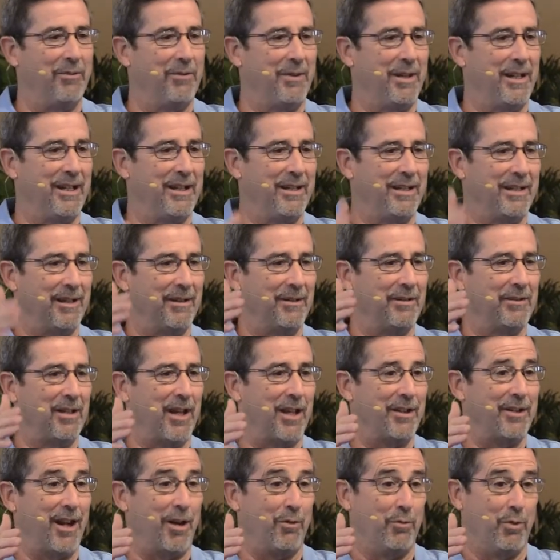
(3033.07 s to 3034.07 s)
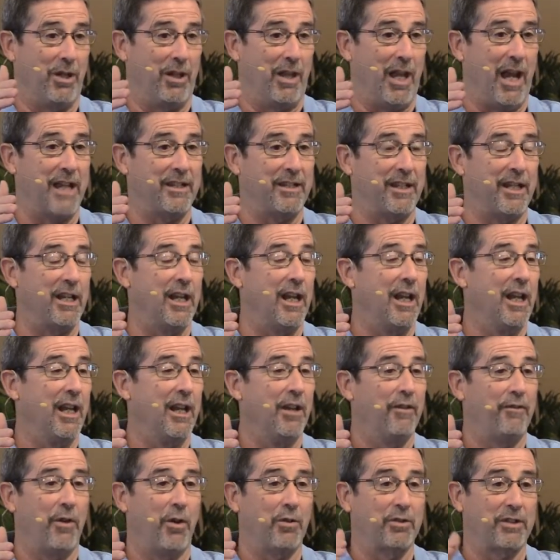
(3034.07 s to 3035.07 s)
We not, not realizing,
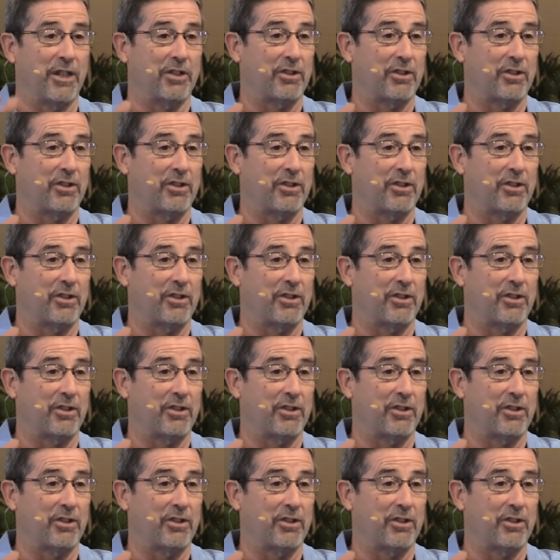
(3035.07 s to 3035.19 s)
folks,